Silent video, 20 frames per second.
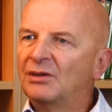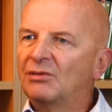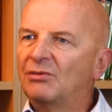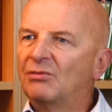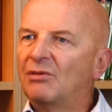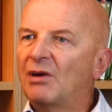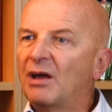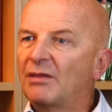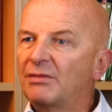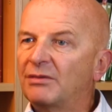
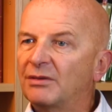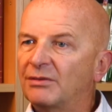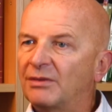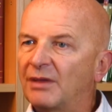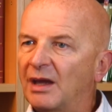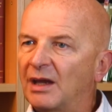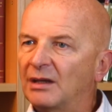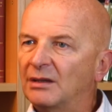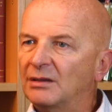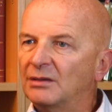rather
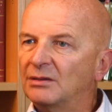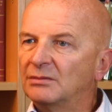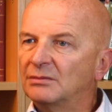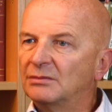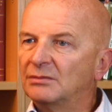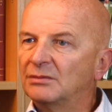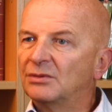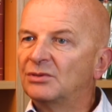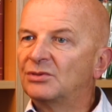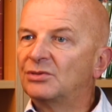than
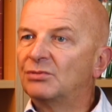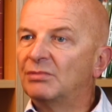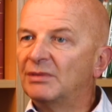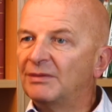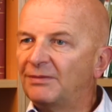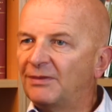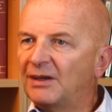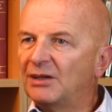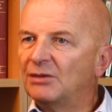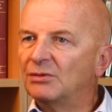to
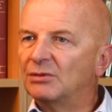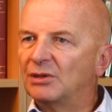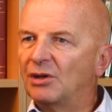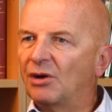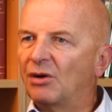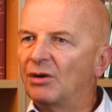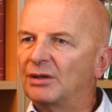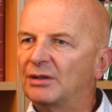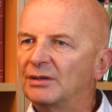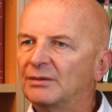reveal
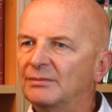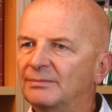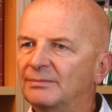God.